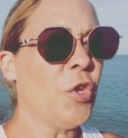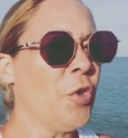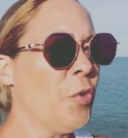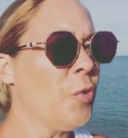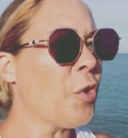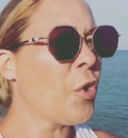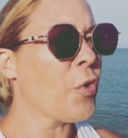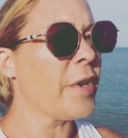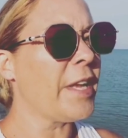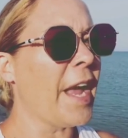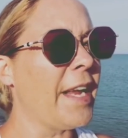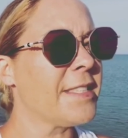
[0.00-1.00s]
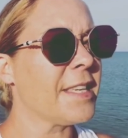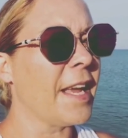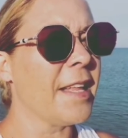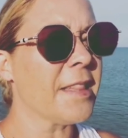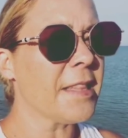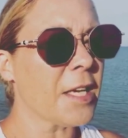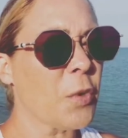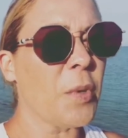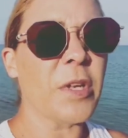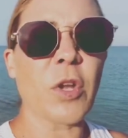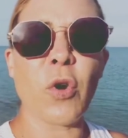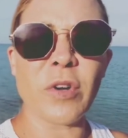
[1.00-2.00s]
you create a
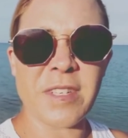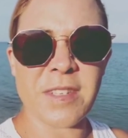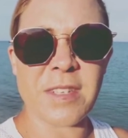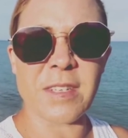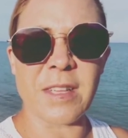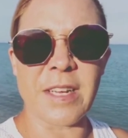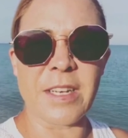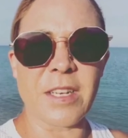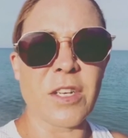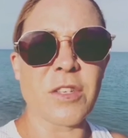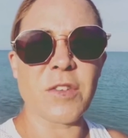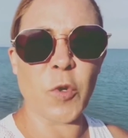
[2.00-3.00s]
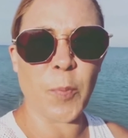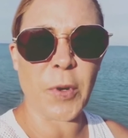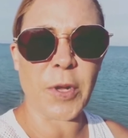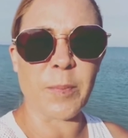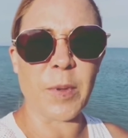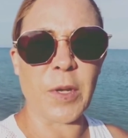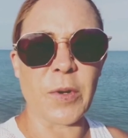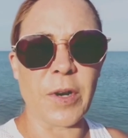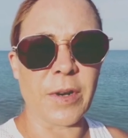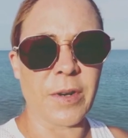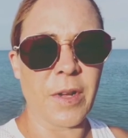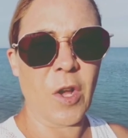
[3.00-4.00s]
liquid crystalline supercomputer,